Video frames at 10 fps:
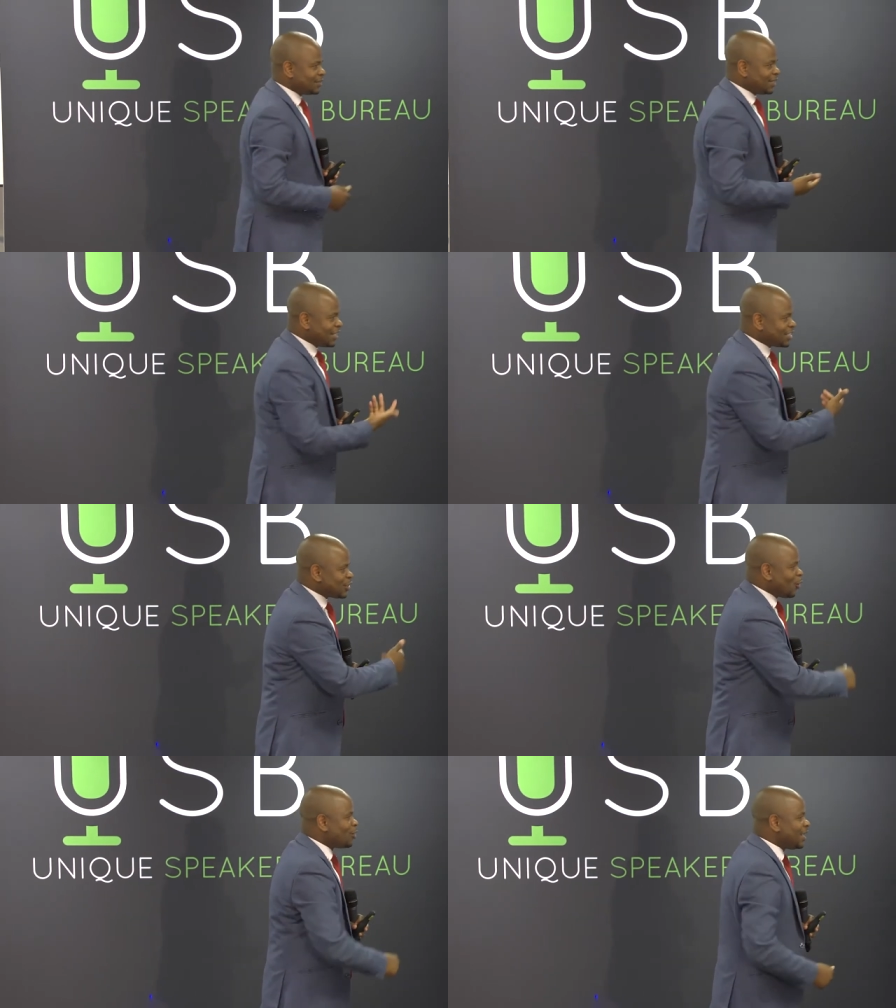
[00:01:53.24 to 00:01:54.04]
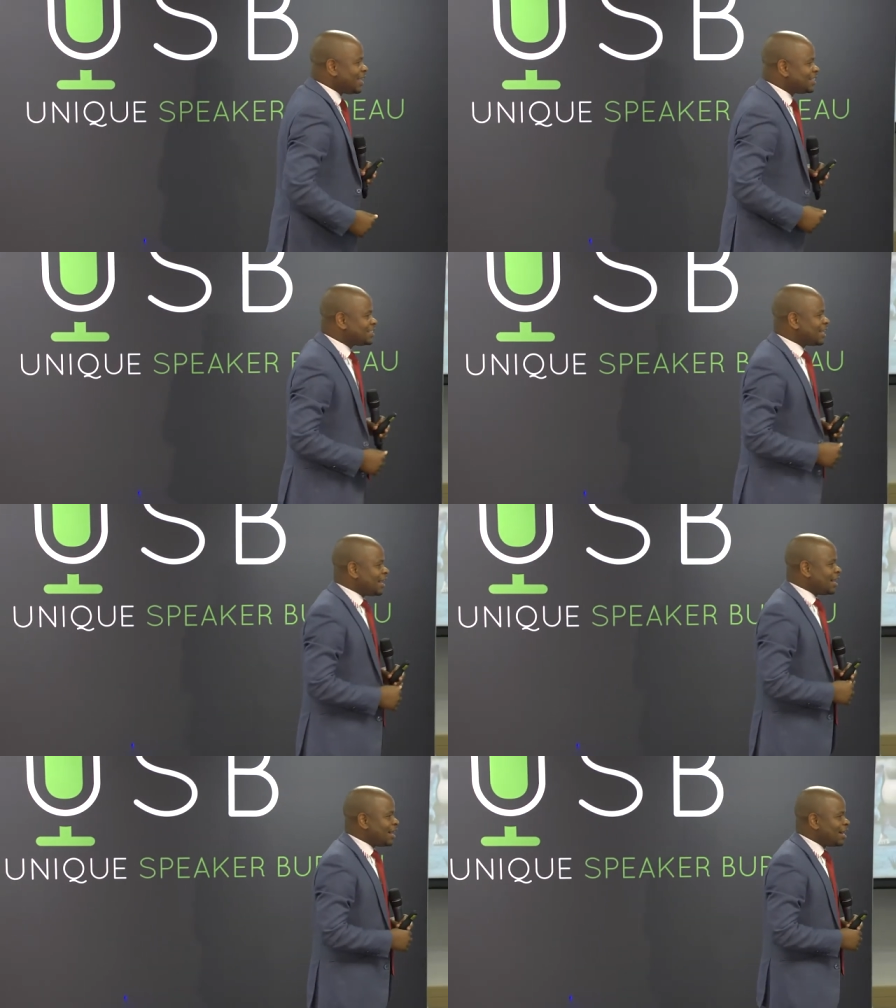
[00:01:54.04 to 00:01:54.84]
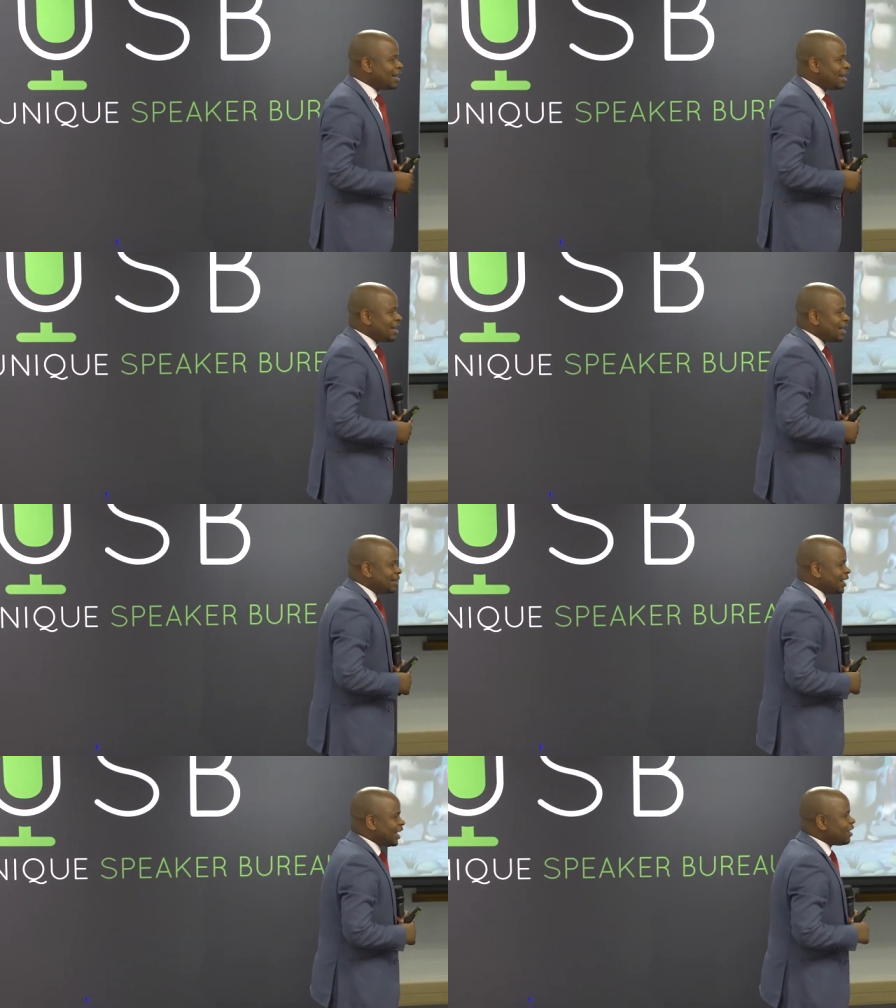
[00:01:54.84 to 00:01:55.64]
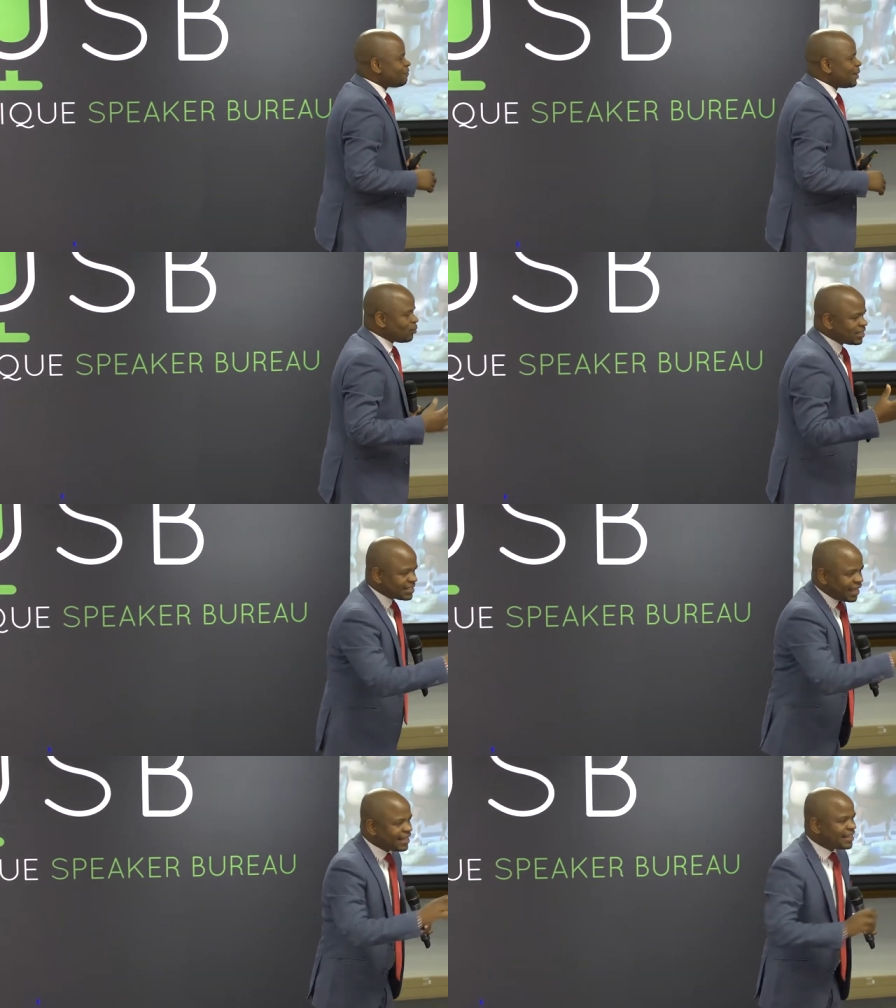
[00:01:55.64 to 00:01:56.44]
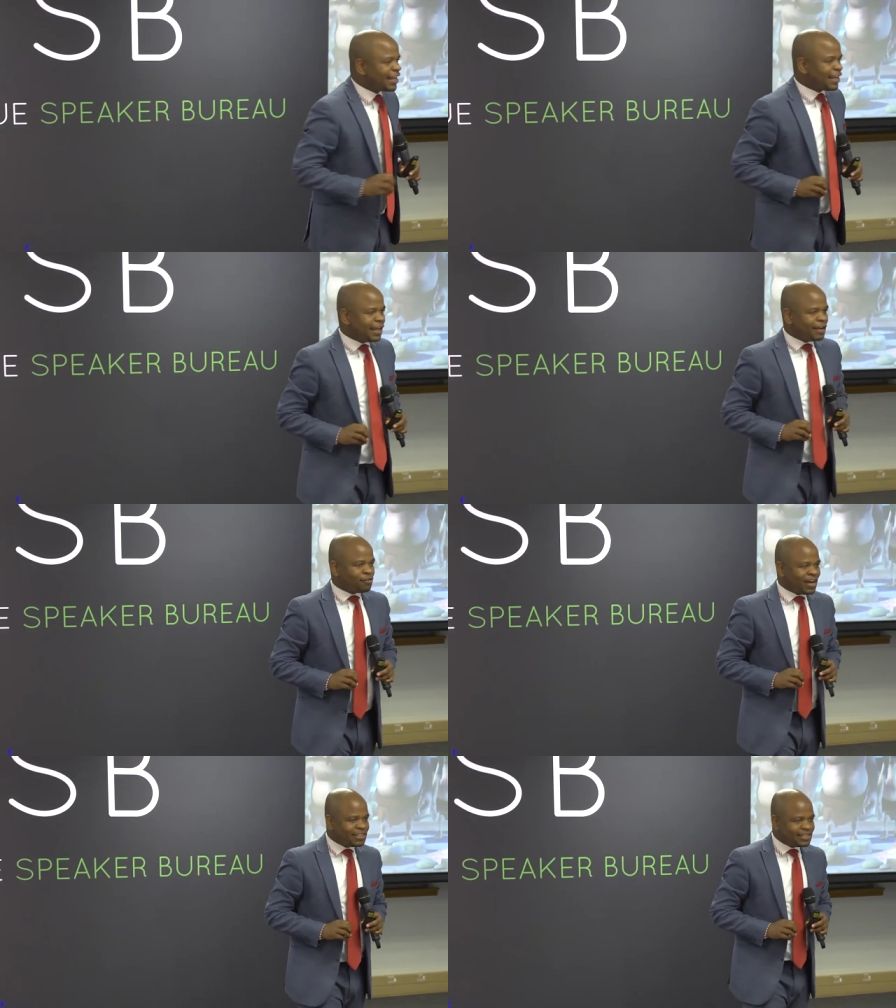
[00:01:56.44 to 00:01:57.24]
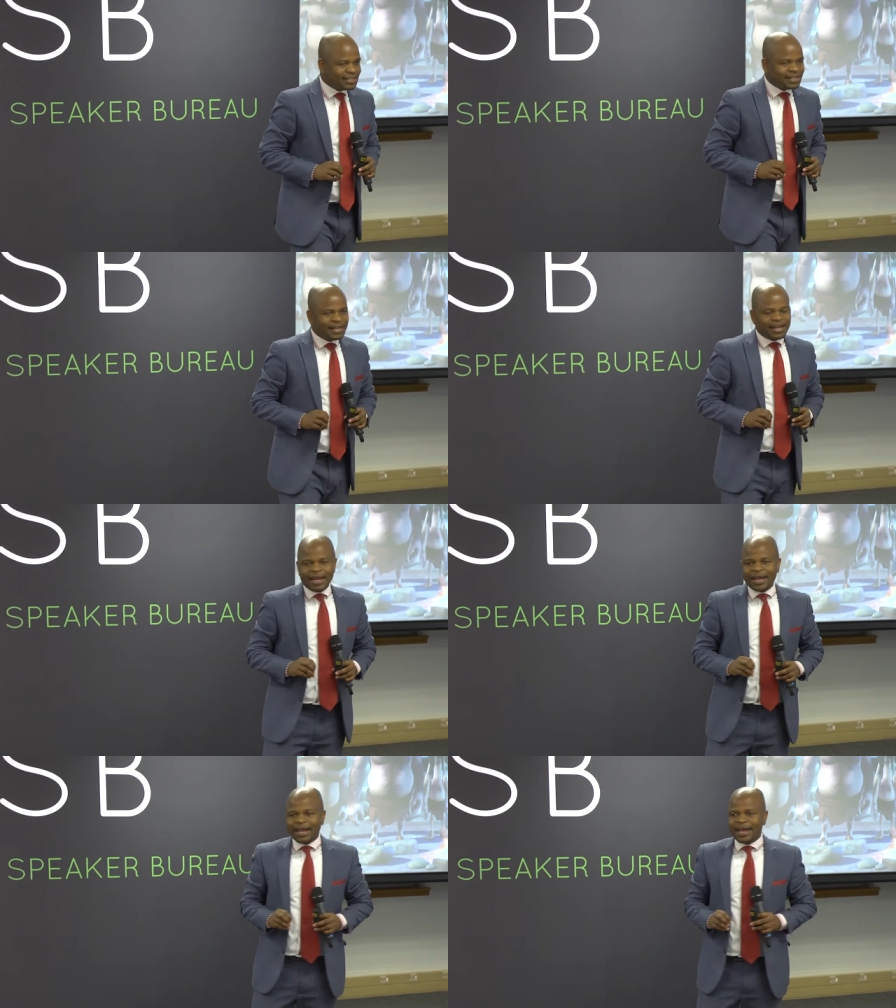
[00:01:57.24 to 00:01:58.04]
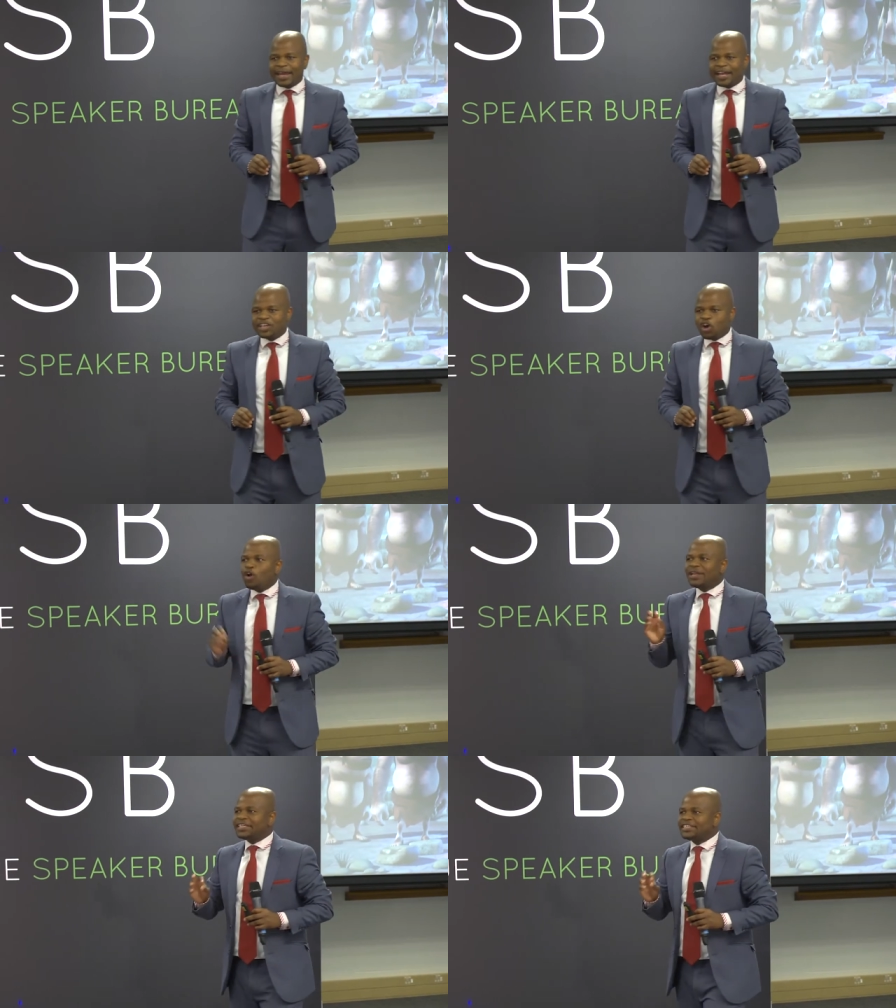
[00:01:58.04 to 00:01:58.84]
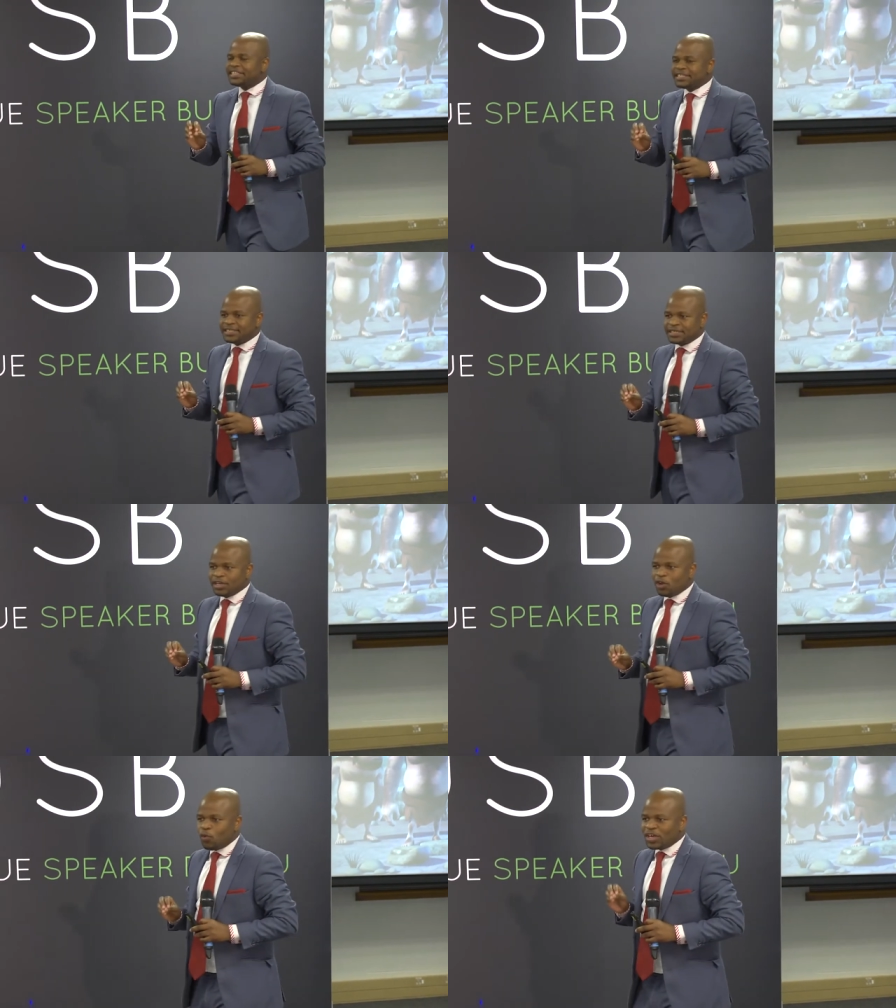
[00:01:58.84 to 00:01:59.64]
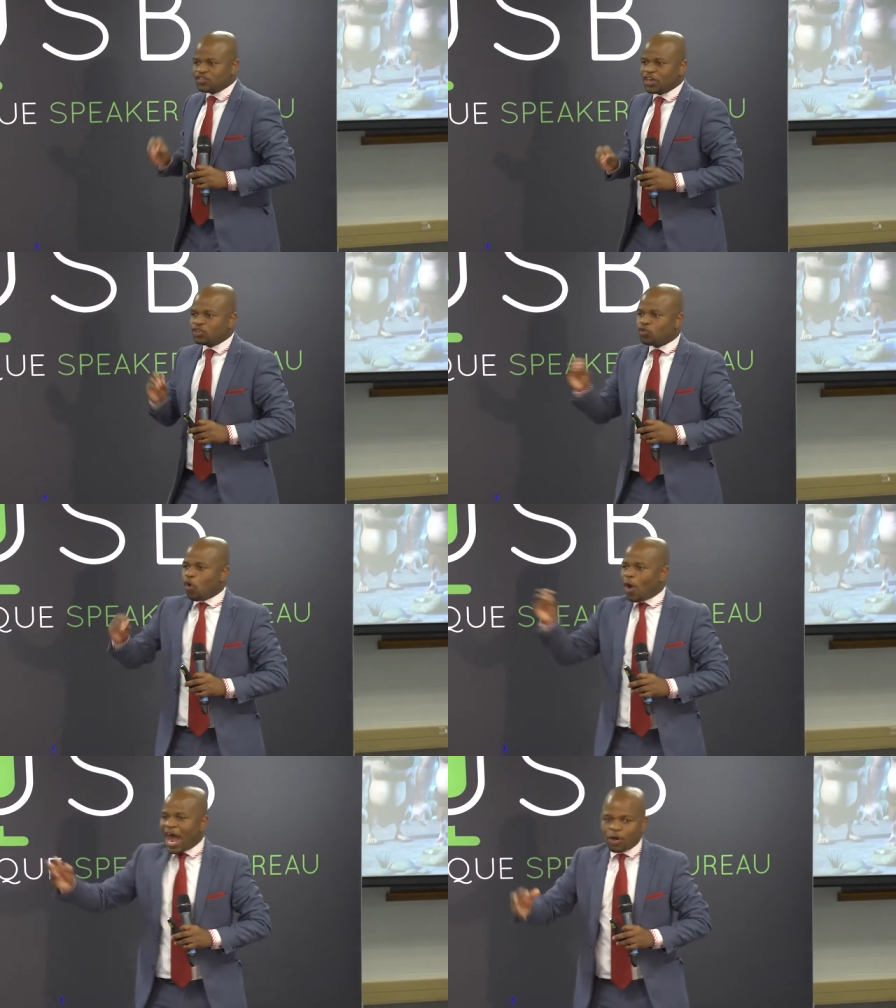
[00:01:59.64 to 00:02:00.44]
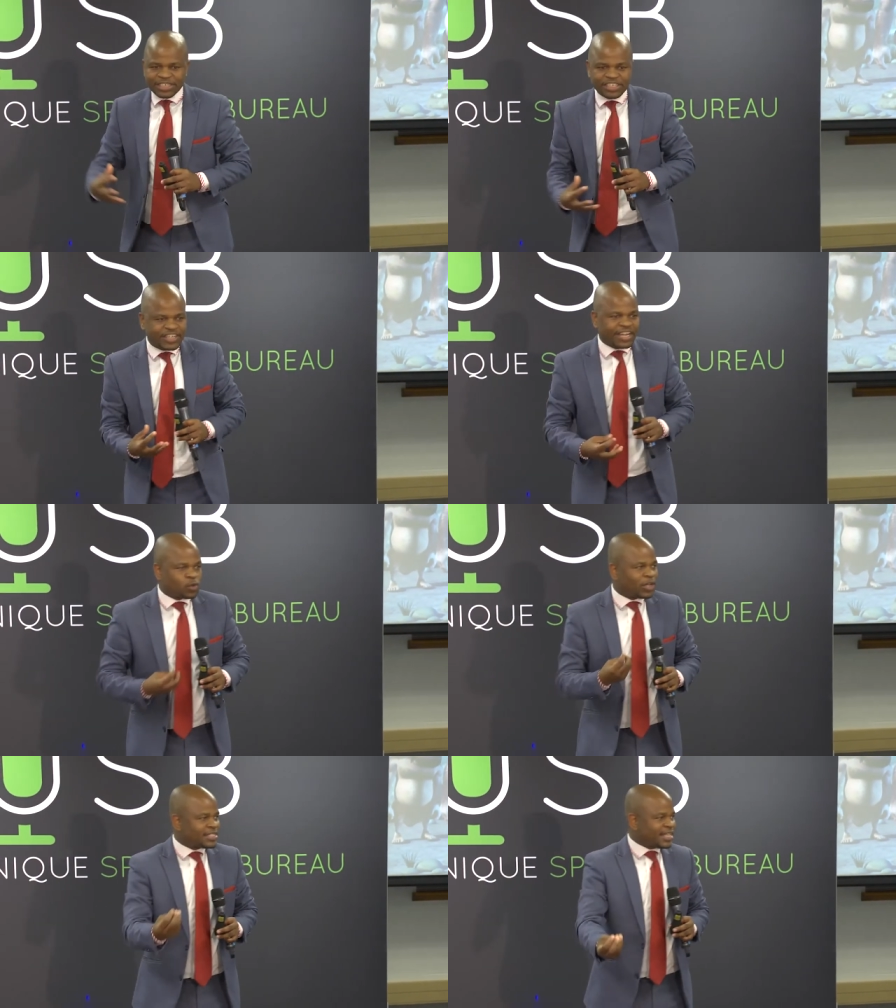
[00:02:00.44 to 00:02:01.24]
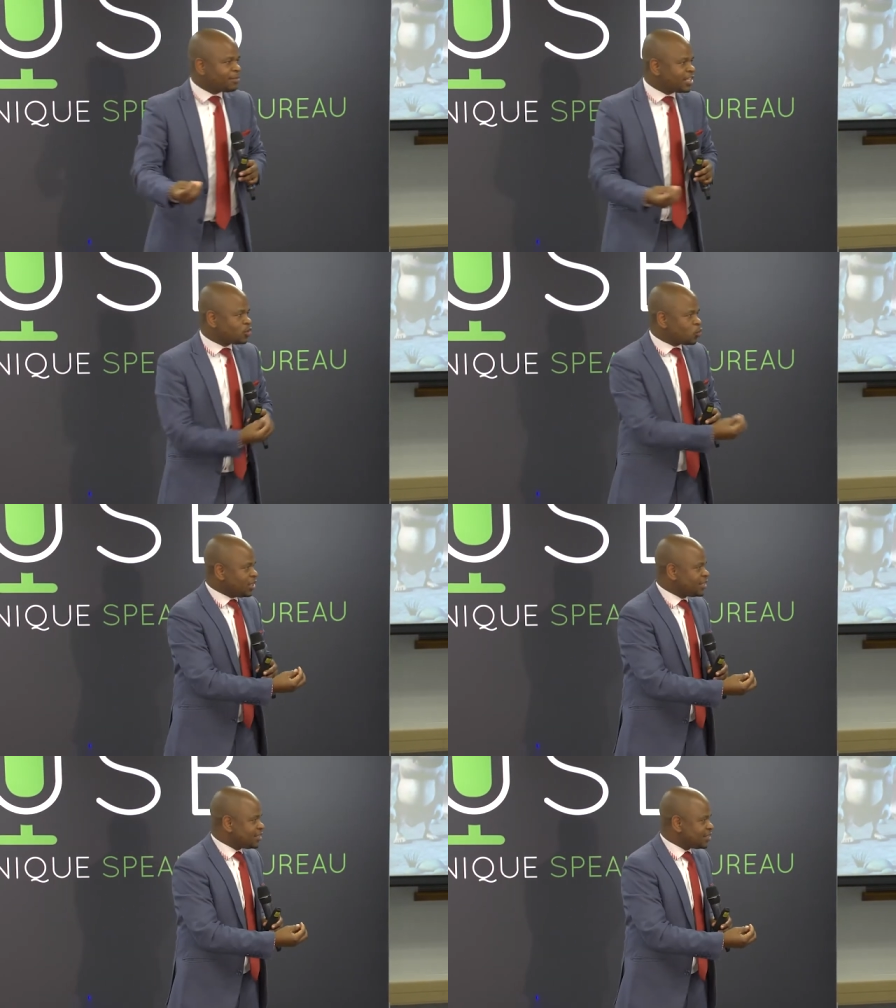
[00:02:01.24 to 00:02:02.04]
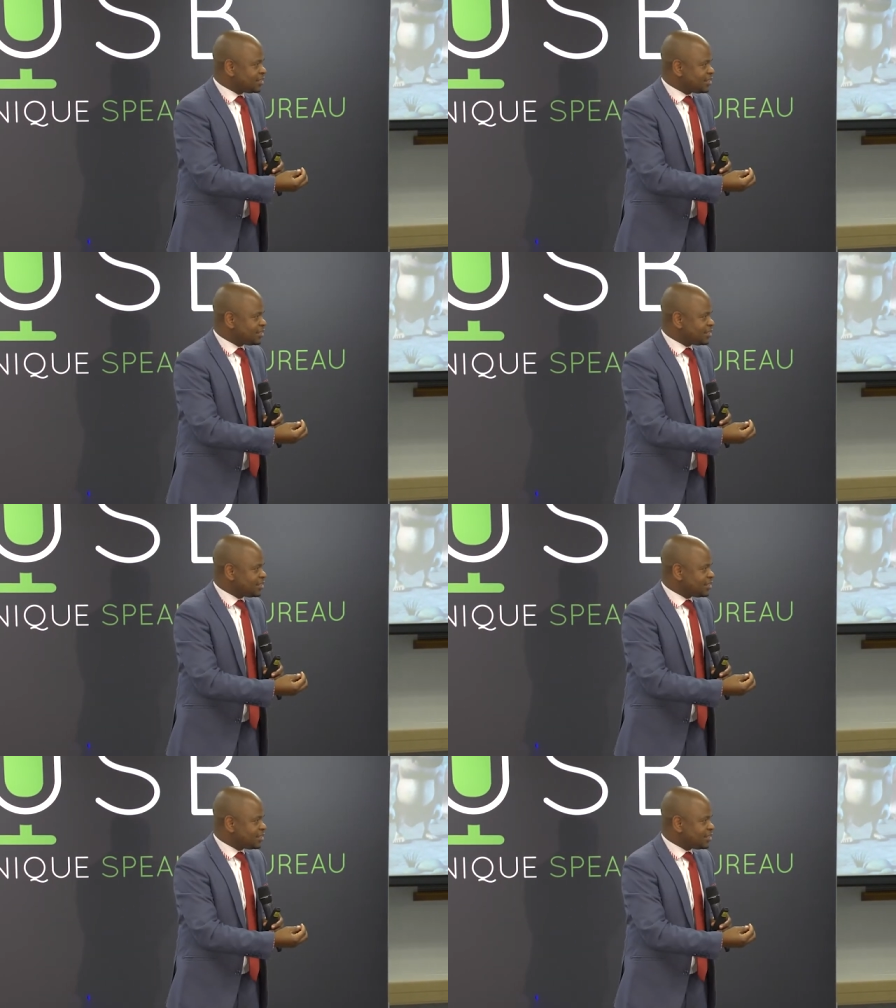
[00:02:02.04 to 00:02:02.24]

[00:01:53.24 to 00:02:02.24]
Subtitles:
In the Stone Age, the caveman was staying in the cave, right? And all he did was try to go out and try to get something to eat.